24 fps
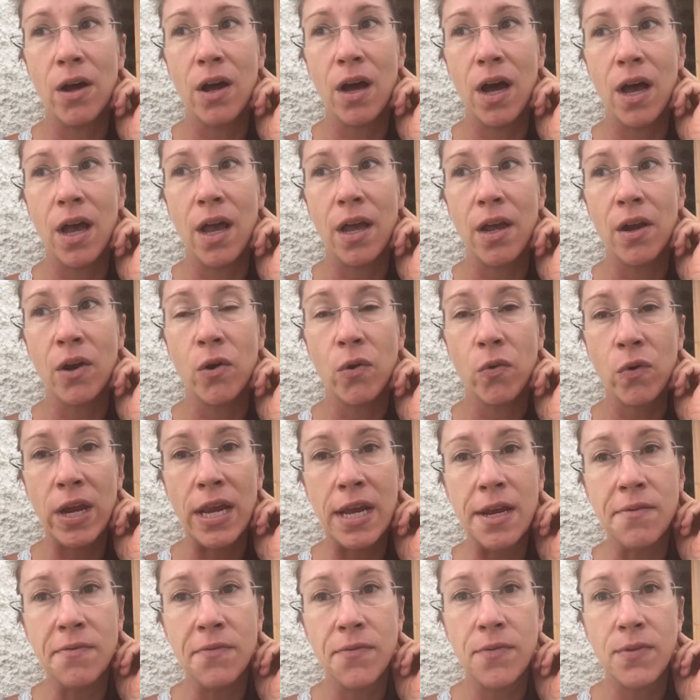I
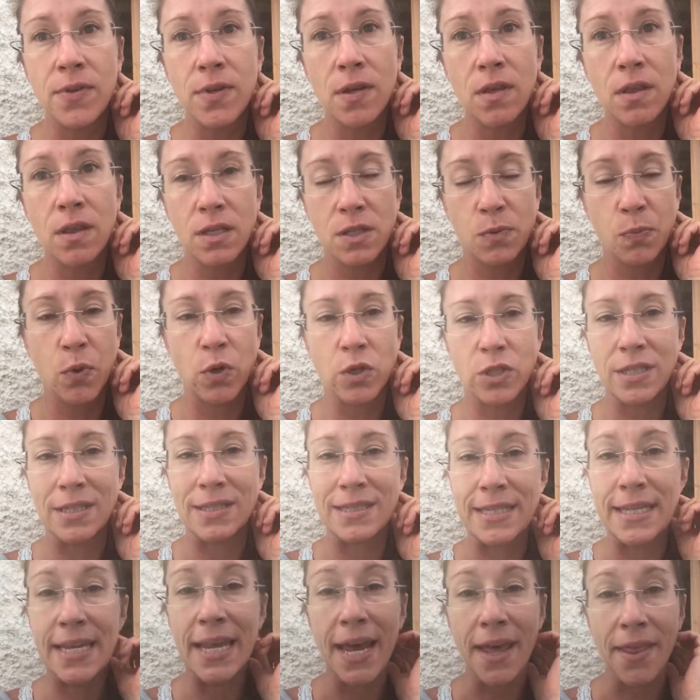grieved this
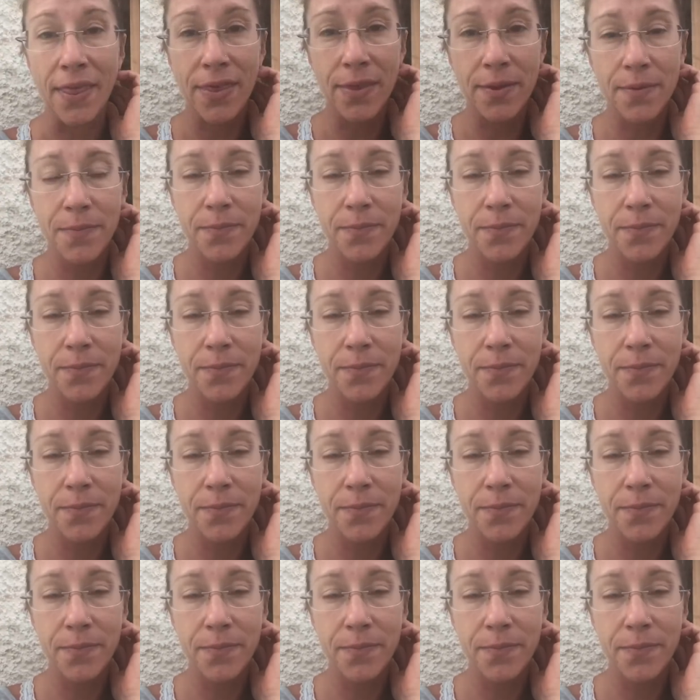person's death.